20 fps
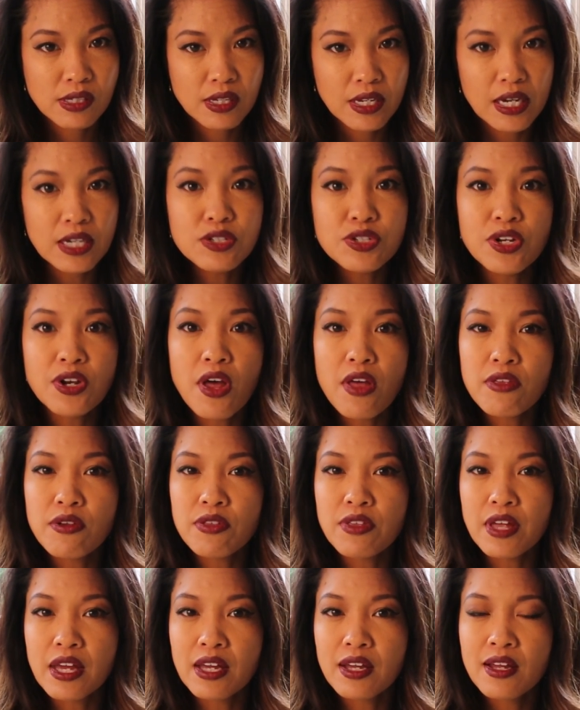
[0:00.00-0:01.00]
Here's another
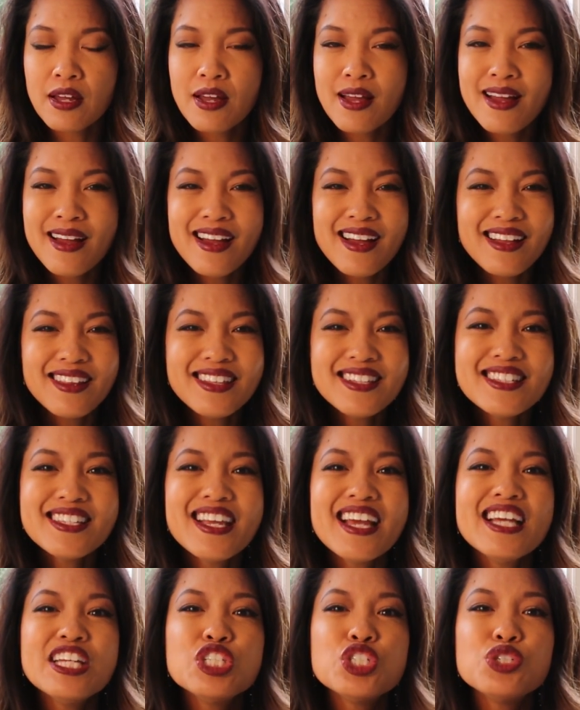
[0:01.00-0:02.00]
thing. This
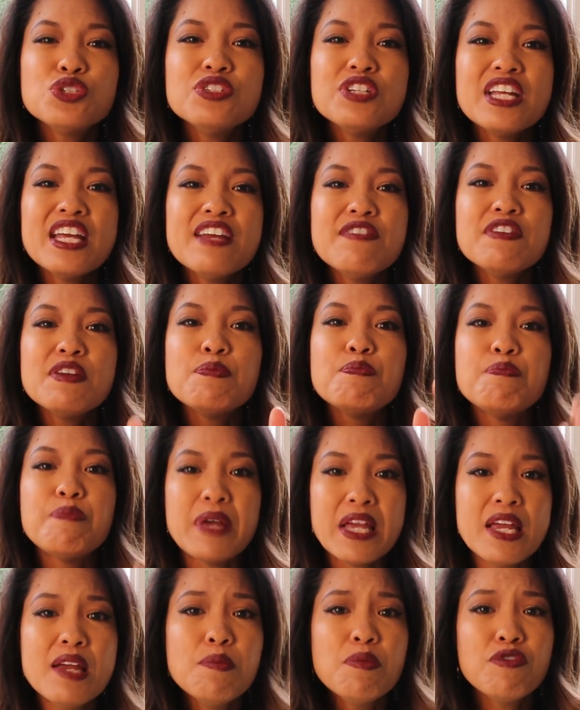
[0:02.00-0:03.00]
case shouldn't even
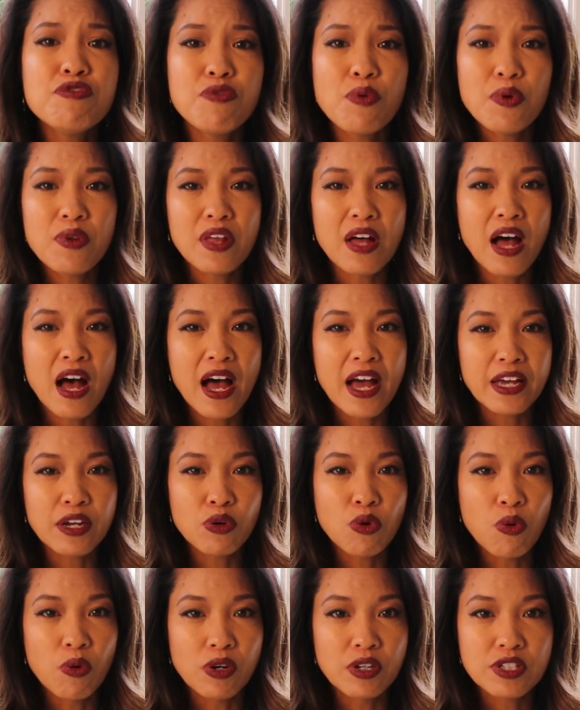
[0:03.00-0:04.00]
be before the High
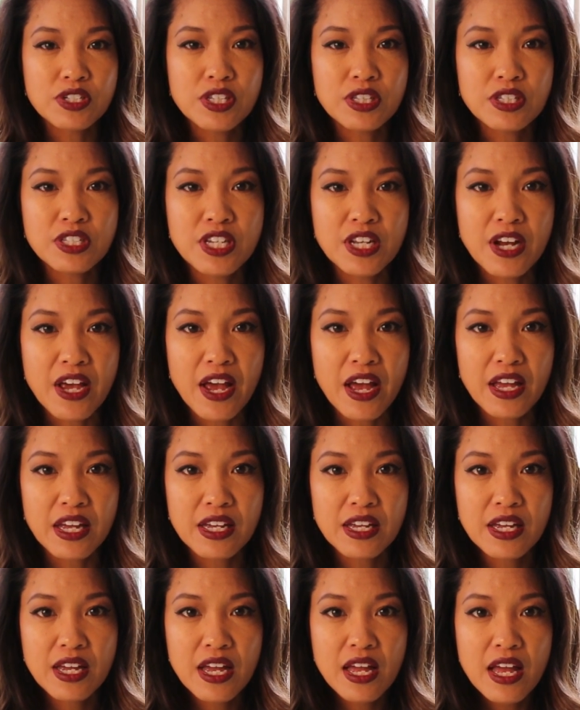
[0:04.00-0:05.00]
Court today.
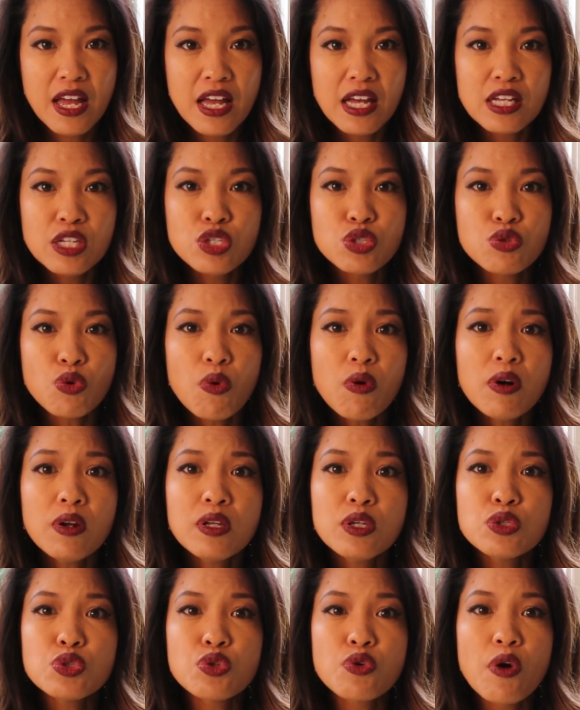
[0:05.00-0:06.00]
Sore
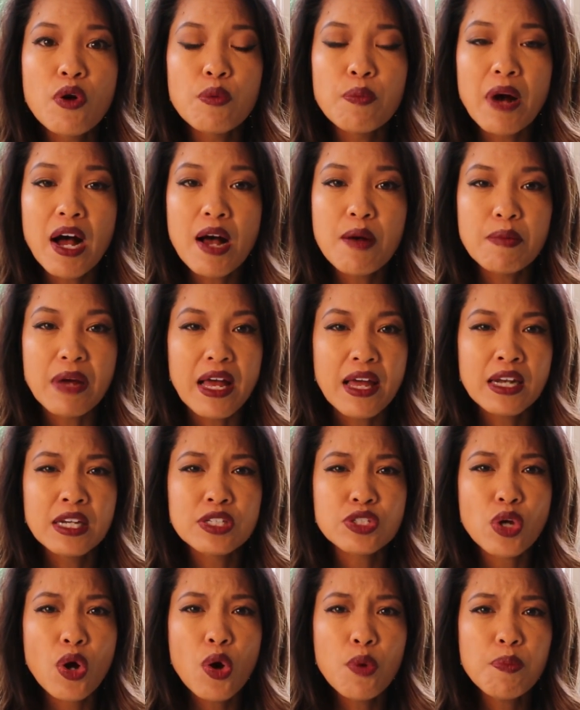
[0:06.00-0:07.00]
loser Obama and
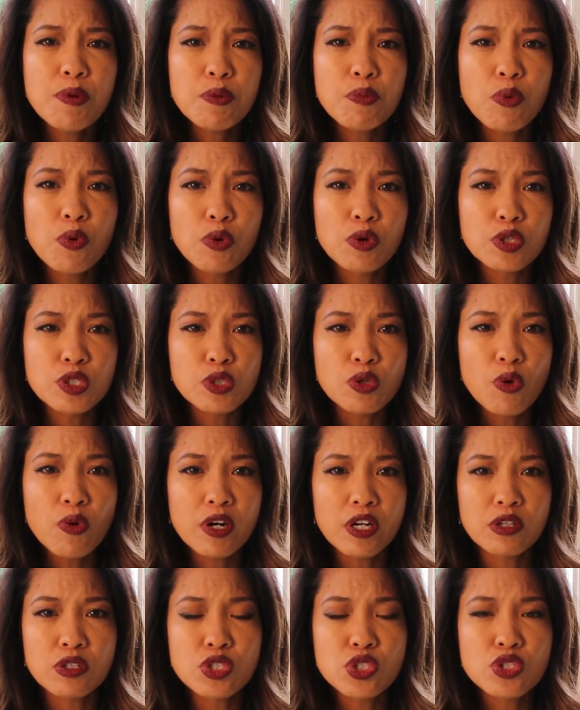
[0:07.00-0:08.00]
his open borders
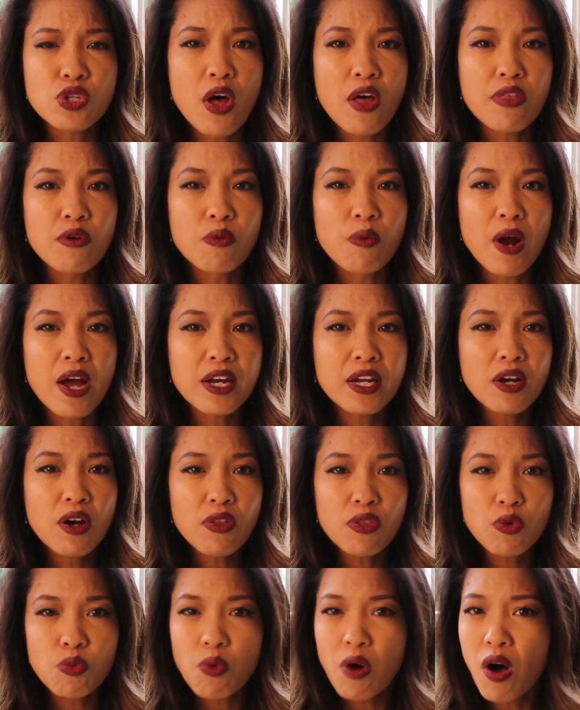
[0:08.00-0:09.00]
lawyers saw the writing
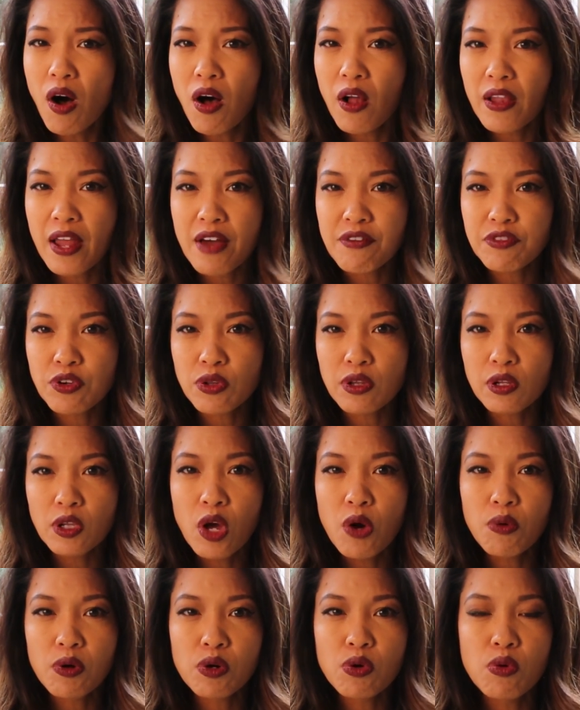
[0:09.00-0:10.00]
on the wall after the
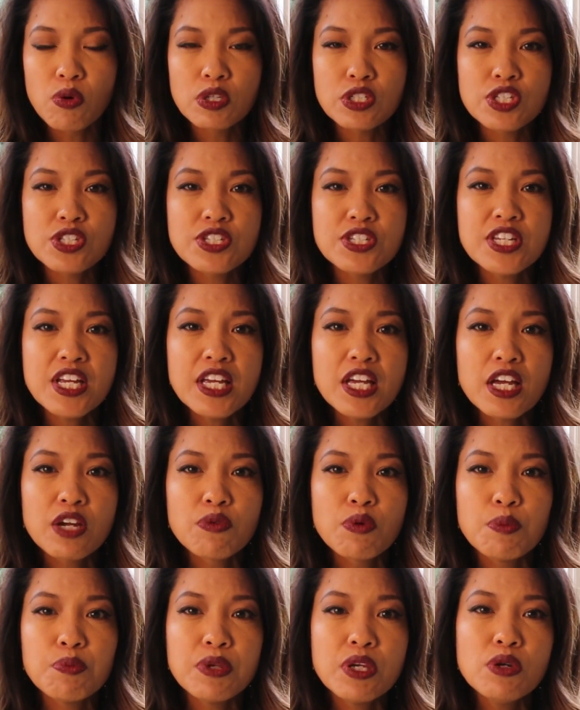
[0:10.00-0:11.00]
lower court's
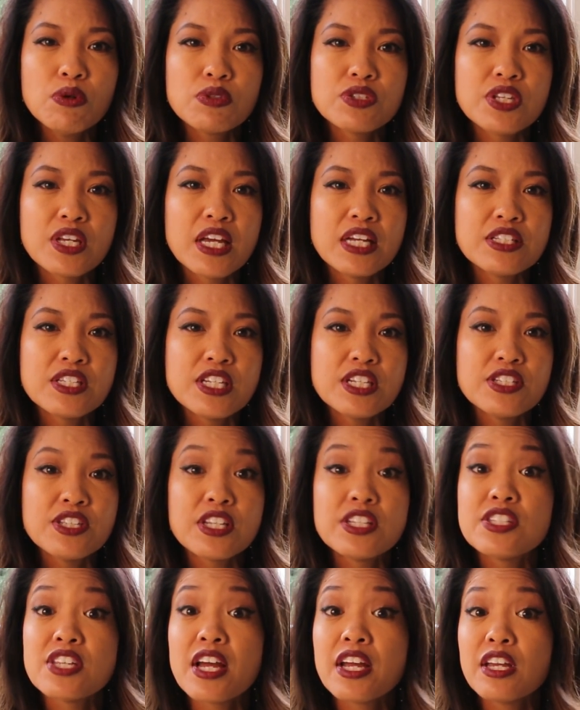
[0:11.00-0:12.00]
stinging rebukes against his
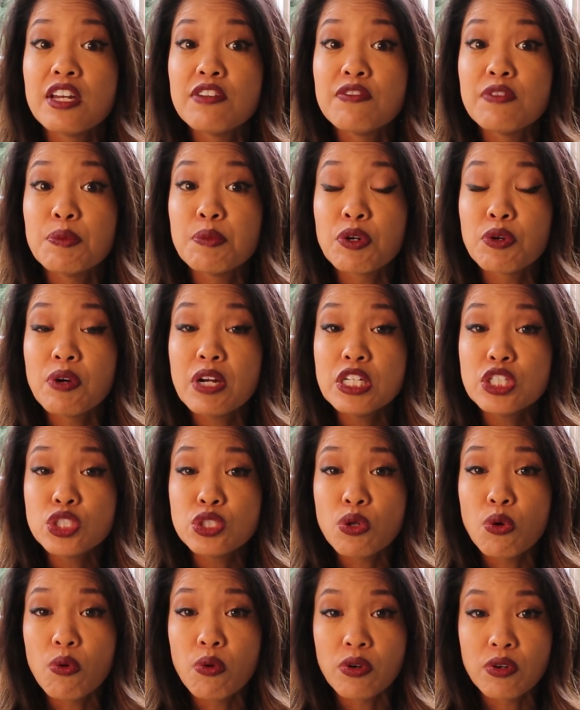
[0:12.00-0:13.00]
executive
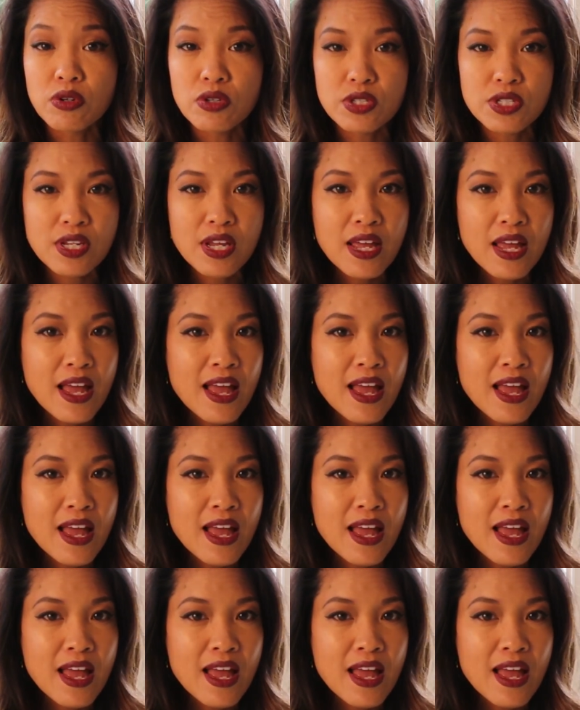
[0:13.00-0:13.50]
immigration orders.